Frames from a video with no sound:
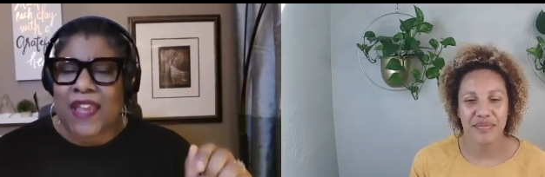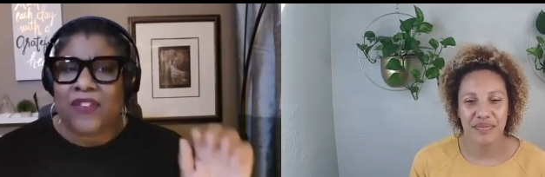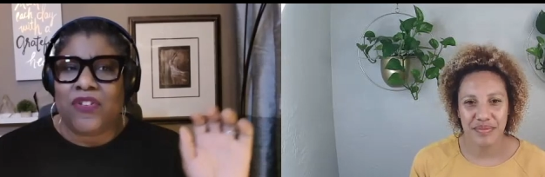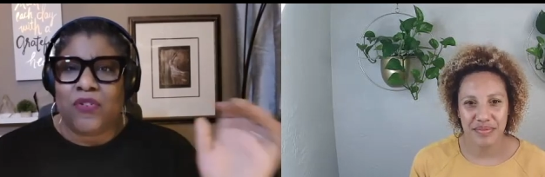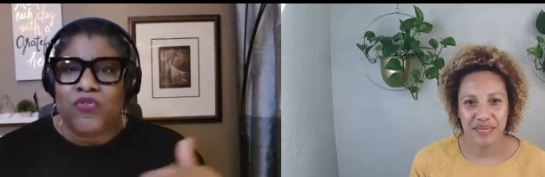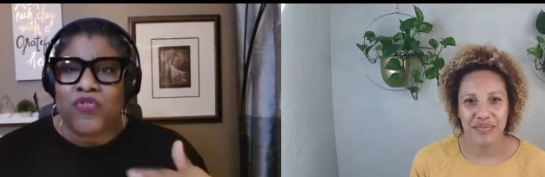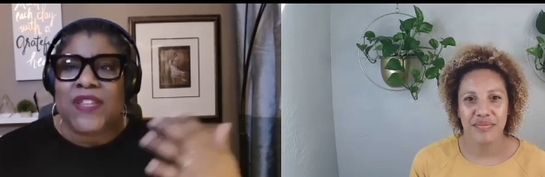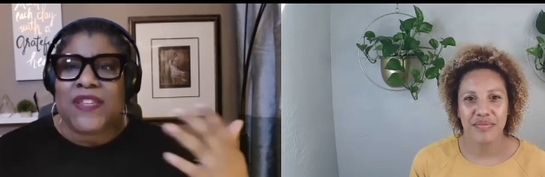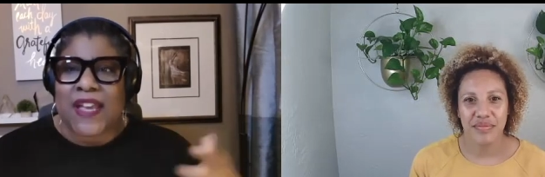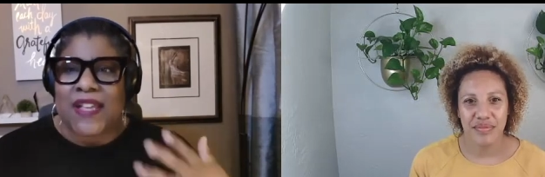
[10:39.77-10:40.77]
Speaker 1: It
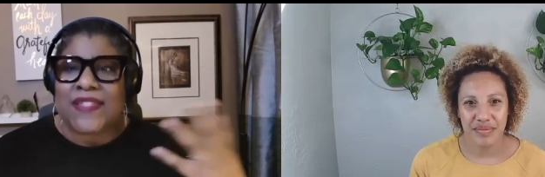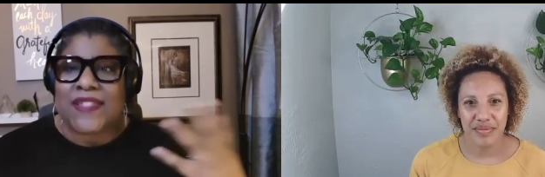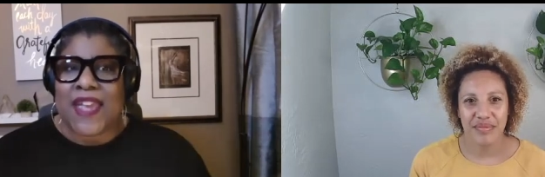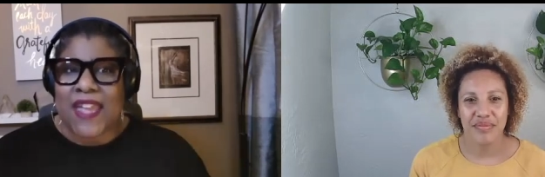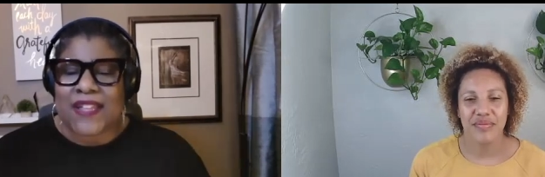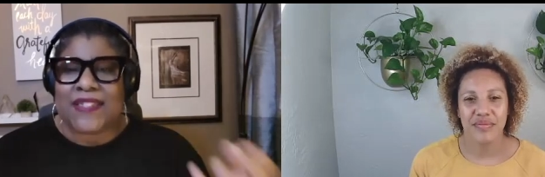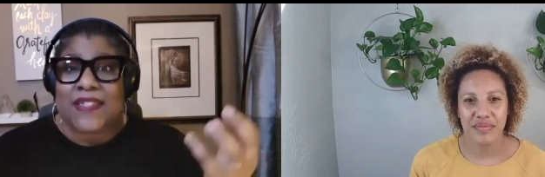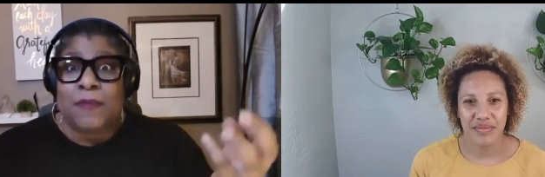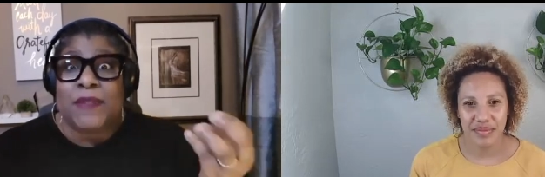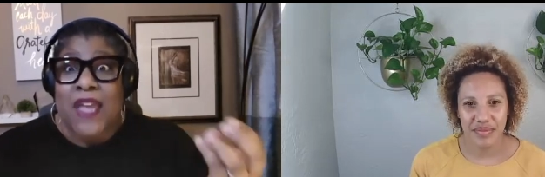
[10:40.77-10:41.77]
usually does take
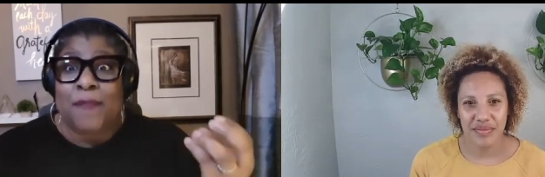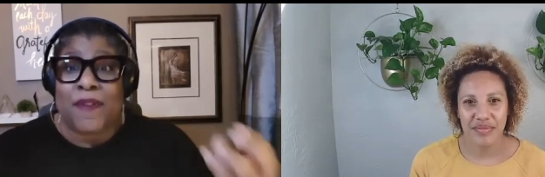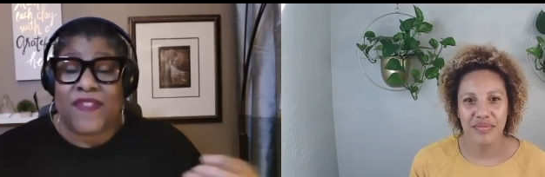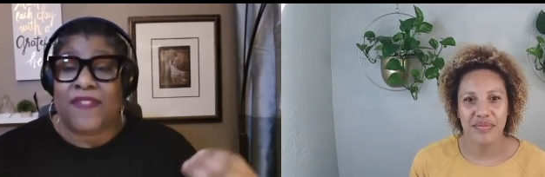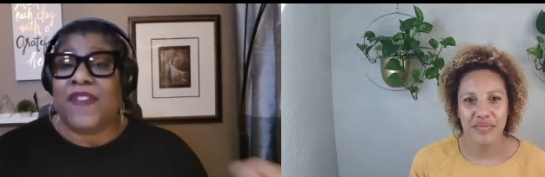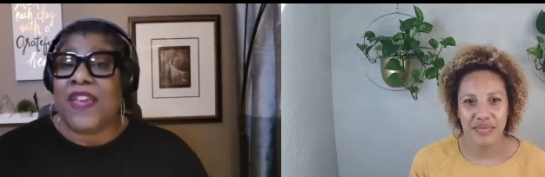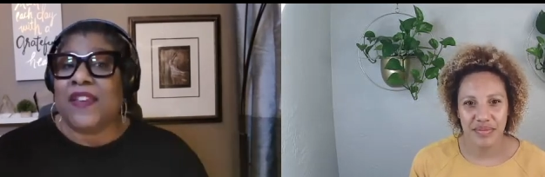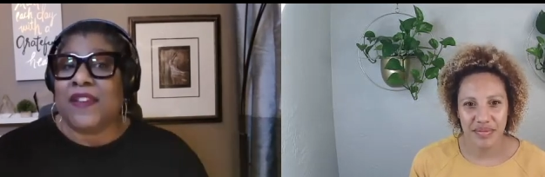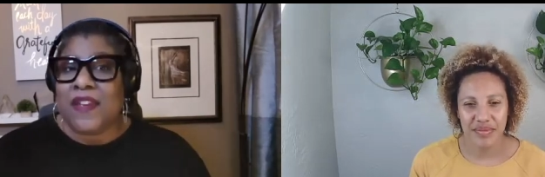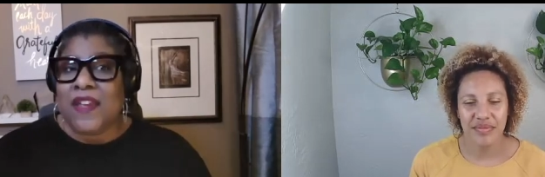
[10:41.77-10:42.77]
some type of
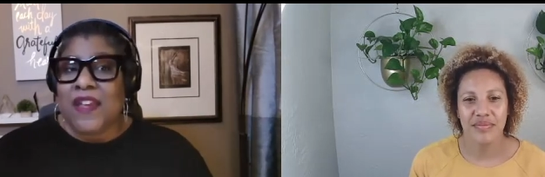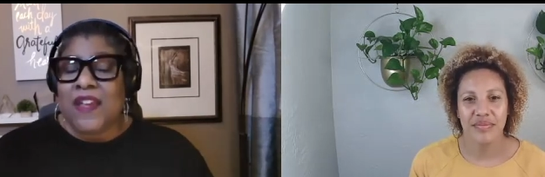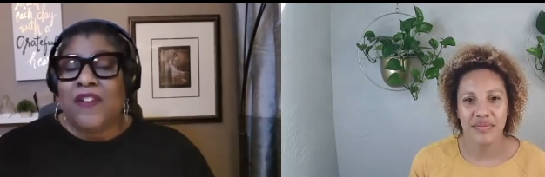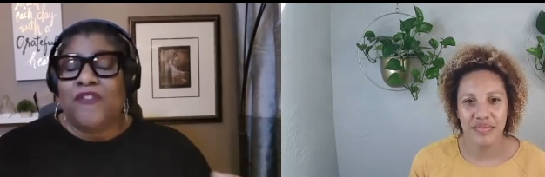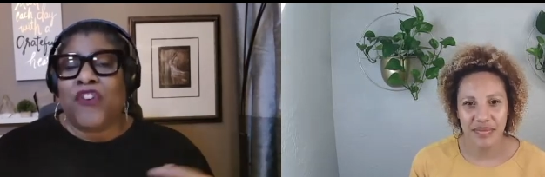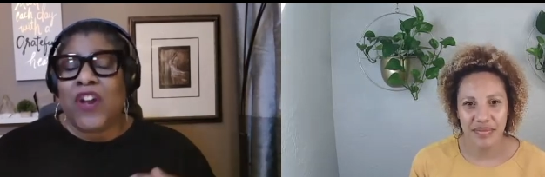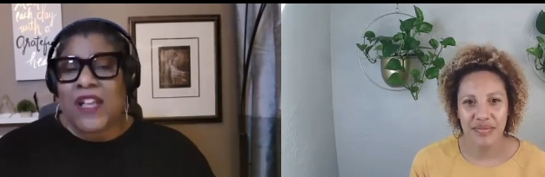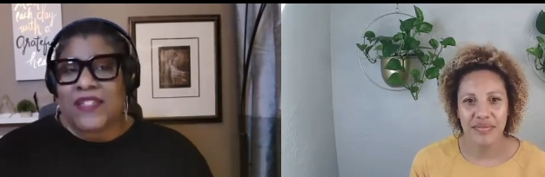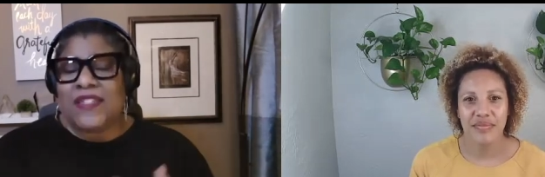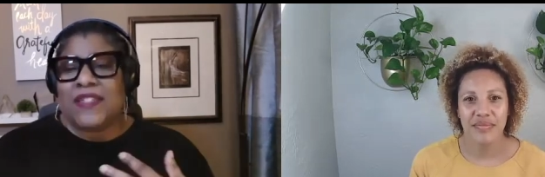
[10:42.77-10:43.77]
event mm-hmm. for
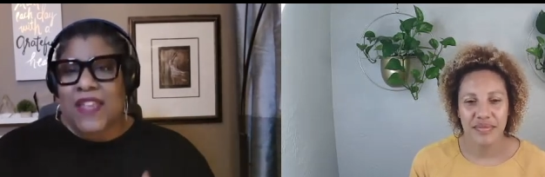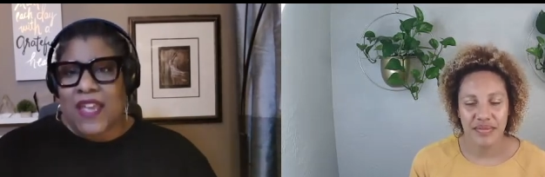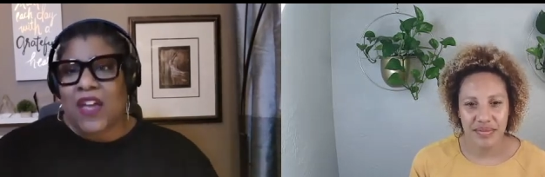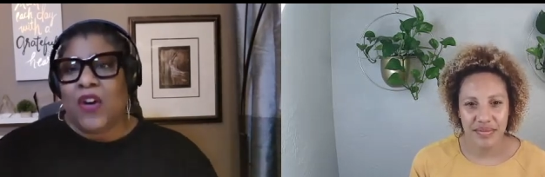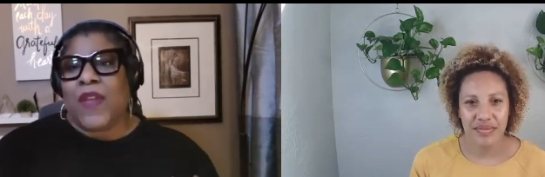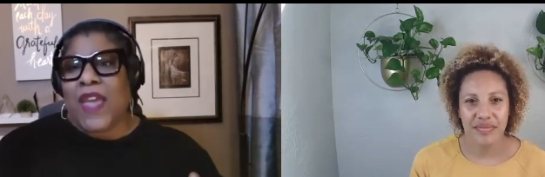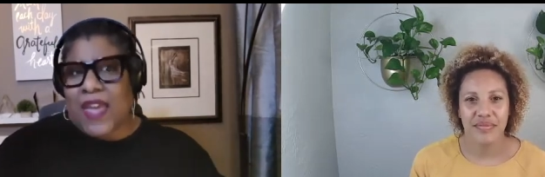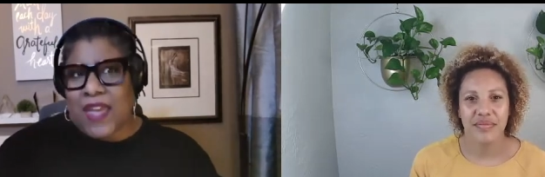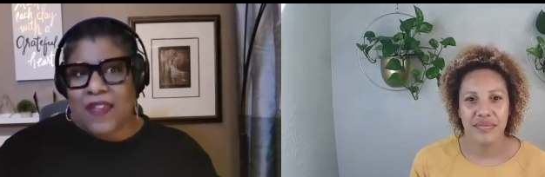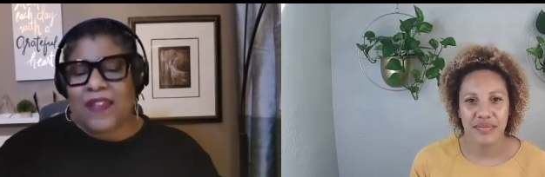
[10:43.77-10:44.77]
us to say,
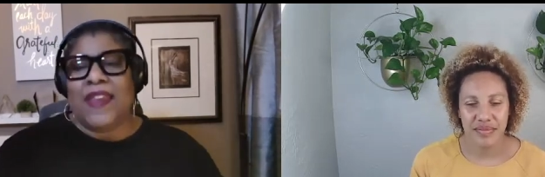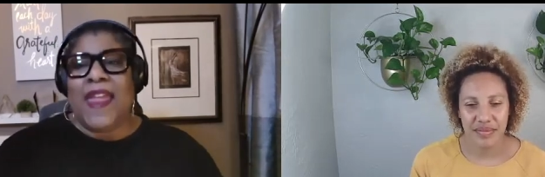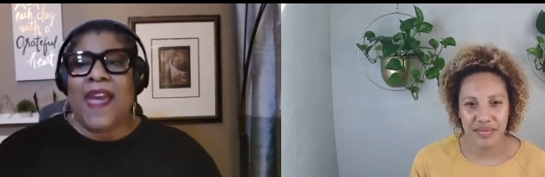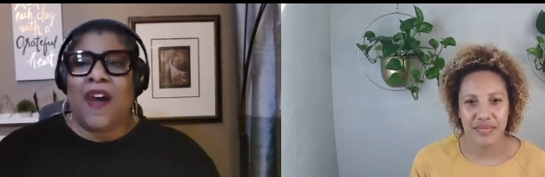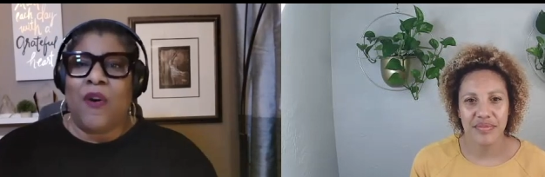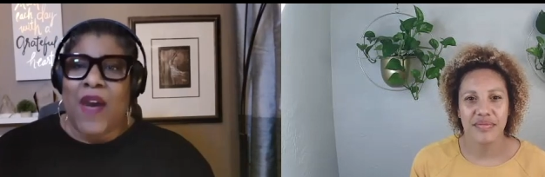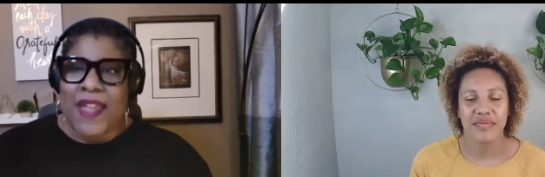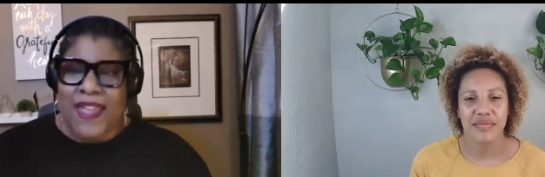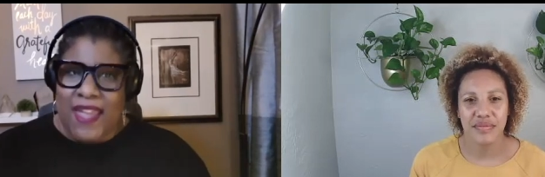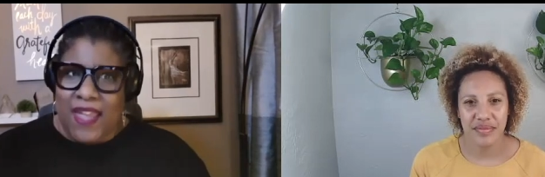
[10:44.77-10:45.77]
okay, now
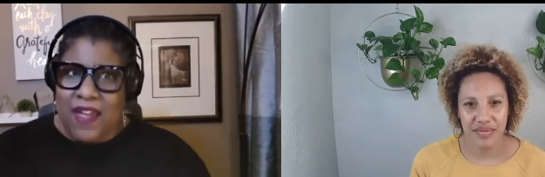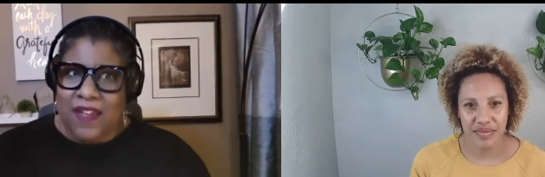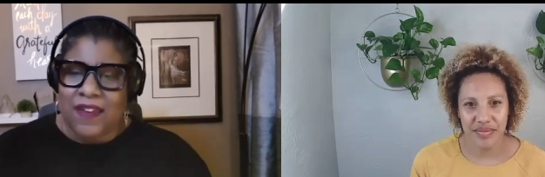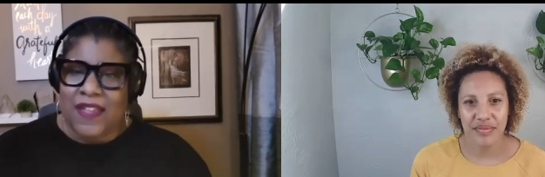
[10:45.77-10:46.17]
I can.